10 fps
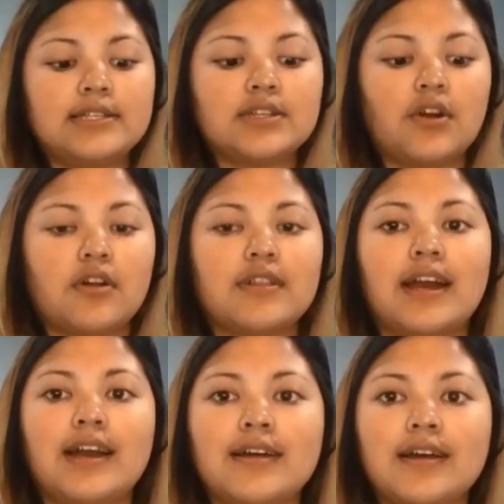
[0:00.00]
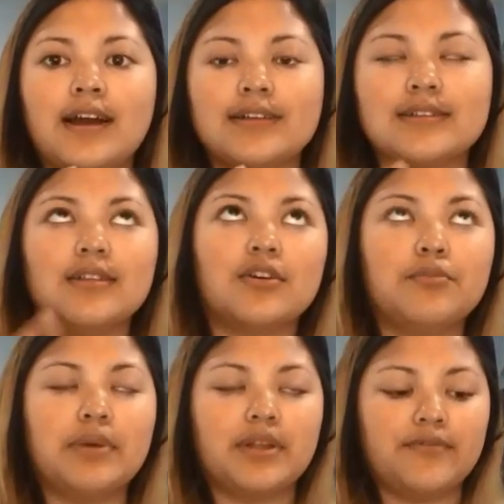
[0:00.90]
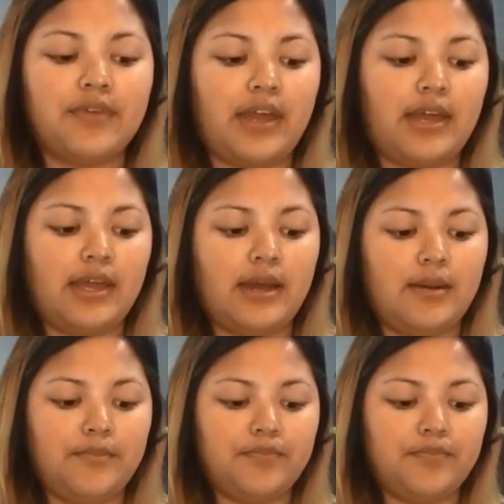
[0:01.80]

scar that has a little bit of a